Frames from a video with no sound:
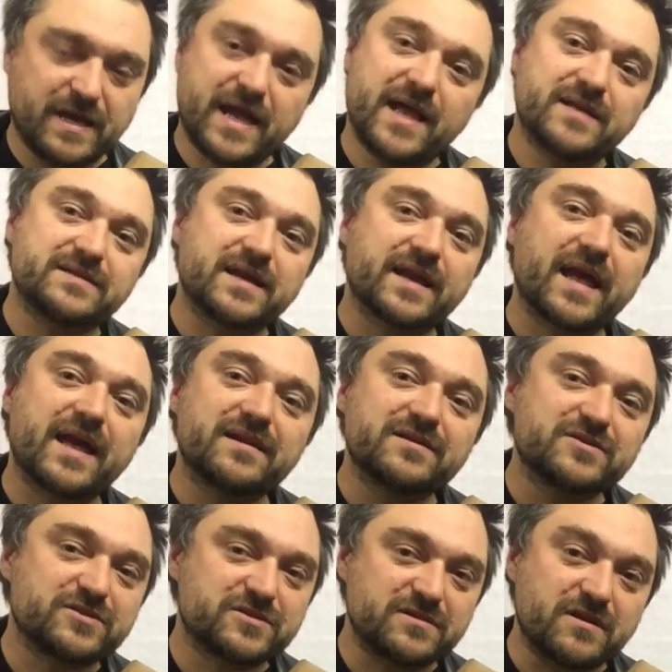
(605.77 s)
And
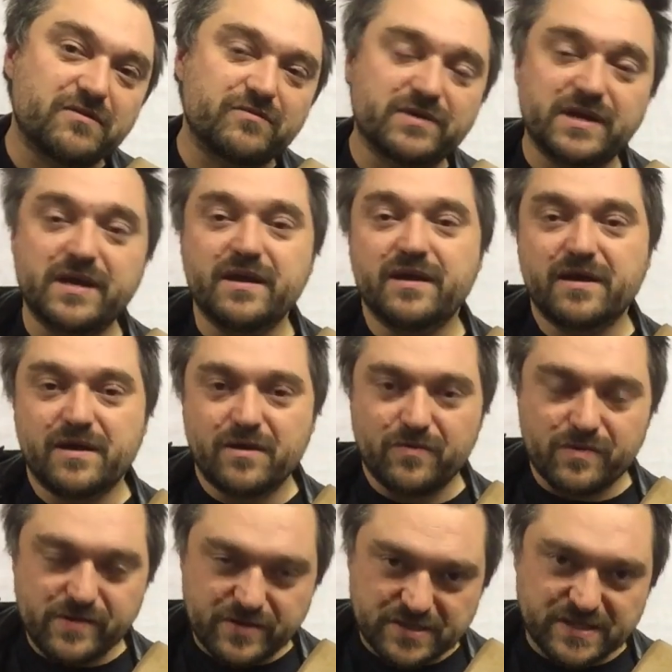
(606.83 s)
again, slowly
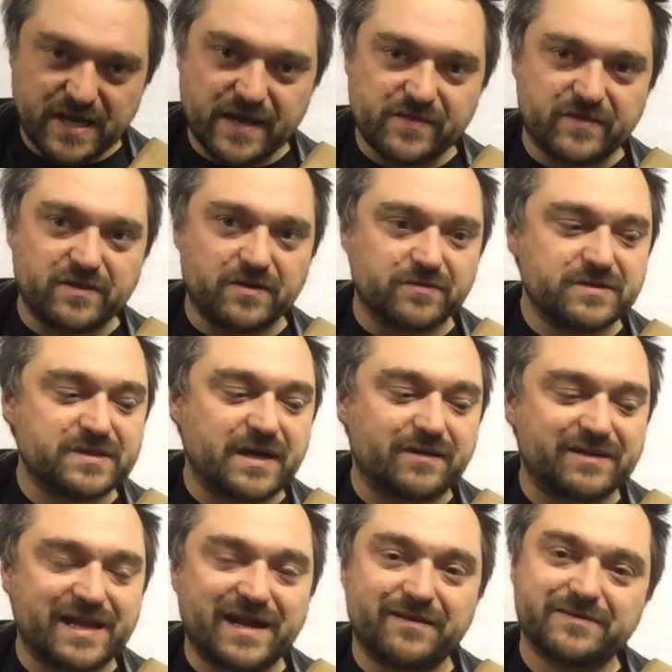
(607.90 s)
with saying the notes
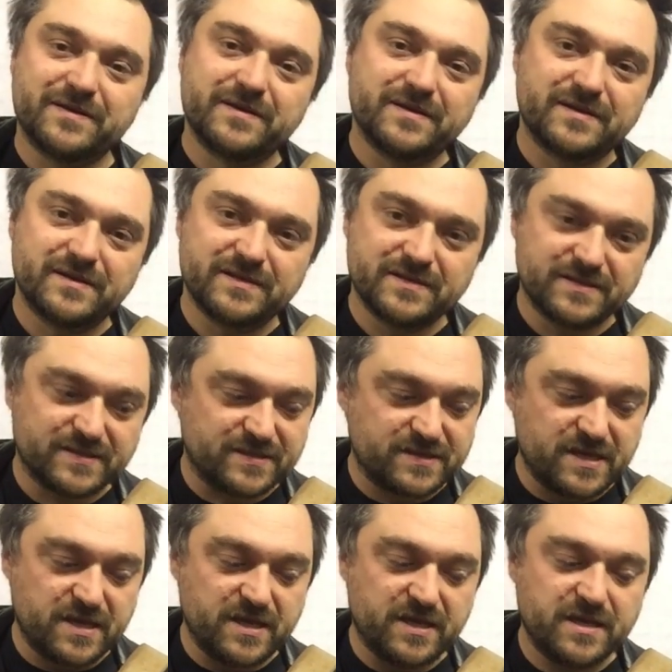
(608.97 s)
out loud.
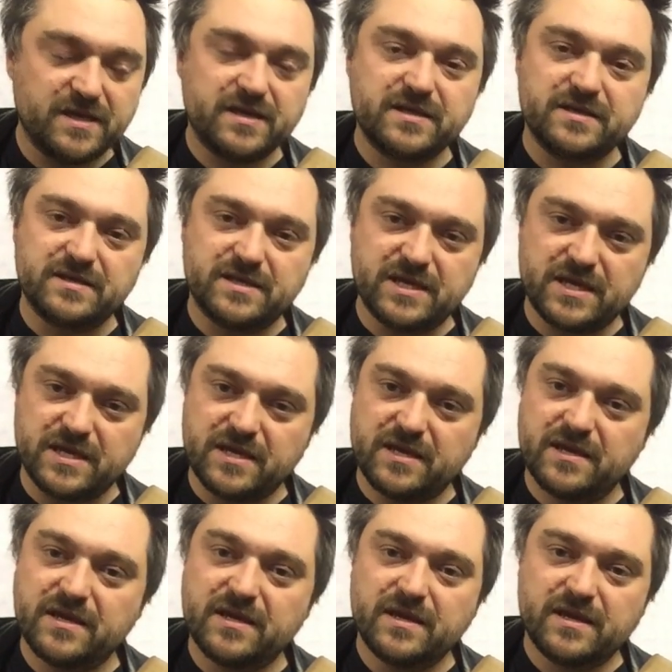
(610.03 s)
C, D,
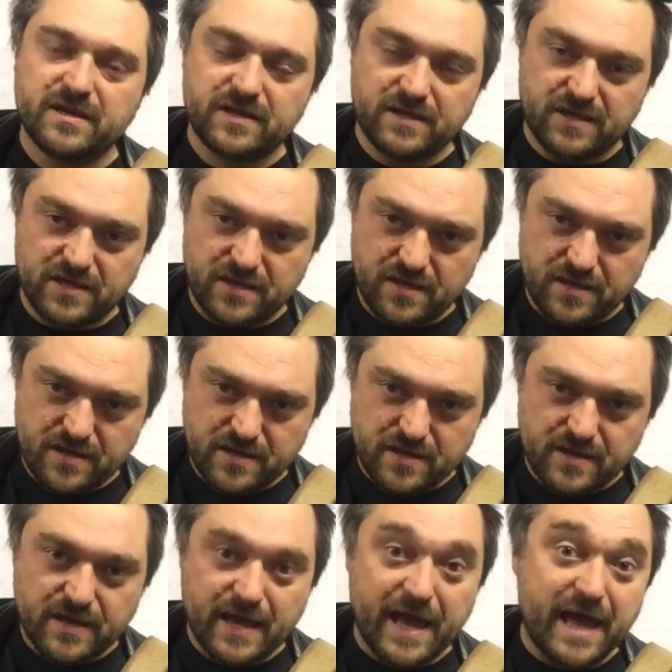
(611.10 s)

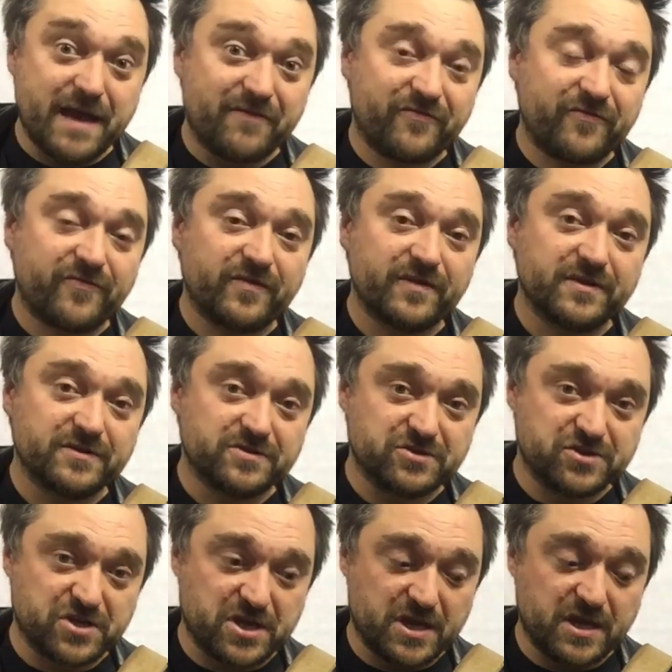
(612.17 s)
E, F,
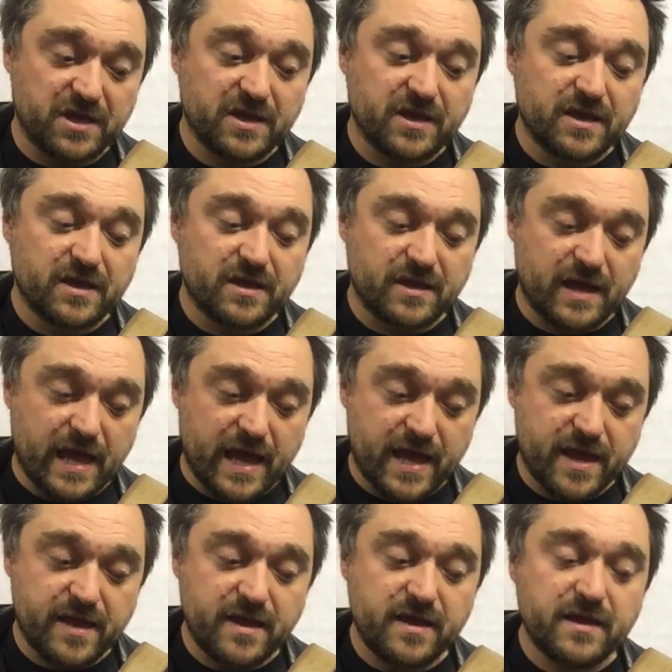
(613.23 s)
G,
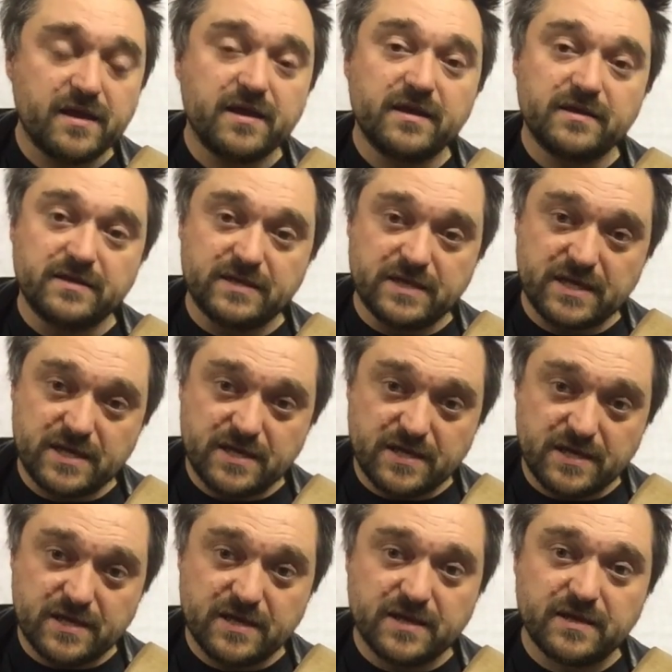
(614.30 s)
A, D,
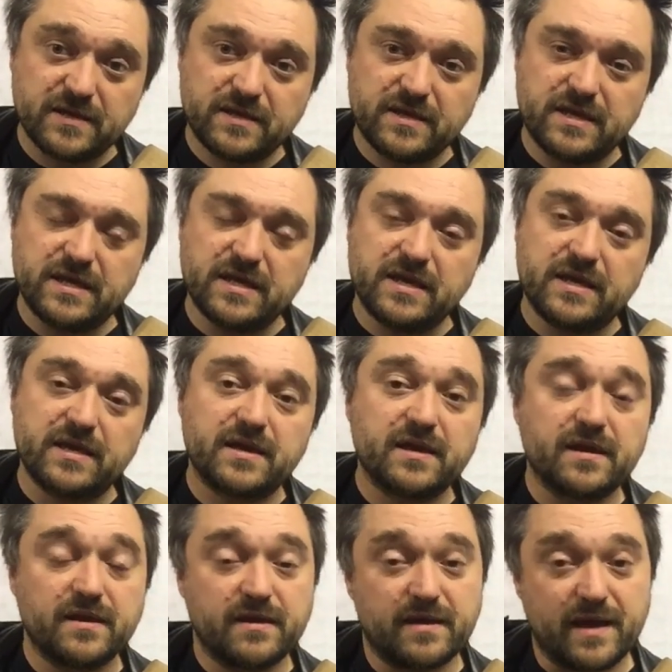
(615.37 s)

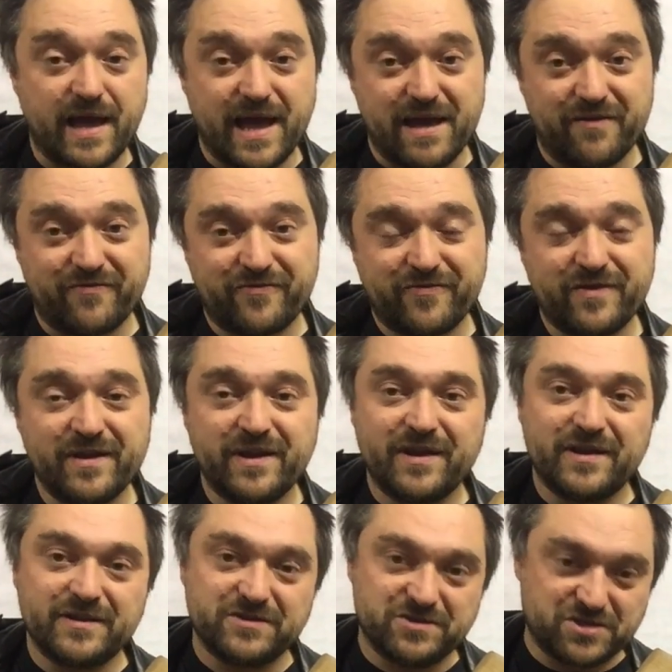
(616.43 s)
E, F,
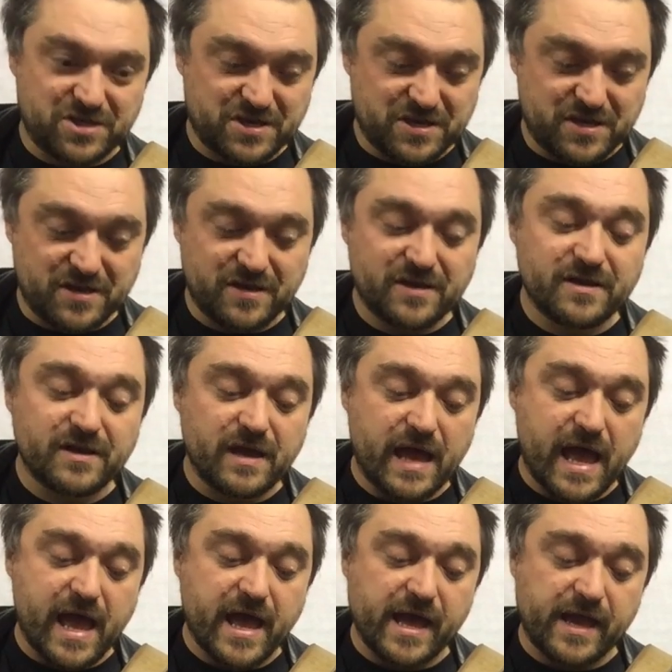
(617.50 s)
G,
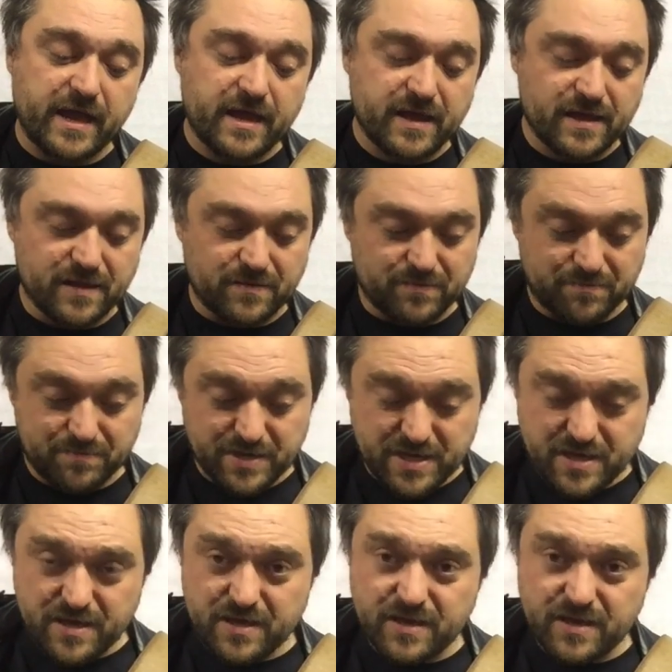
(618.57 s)
A, B,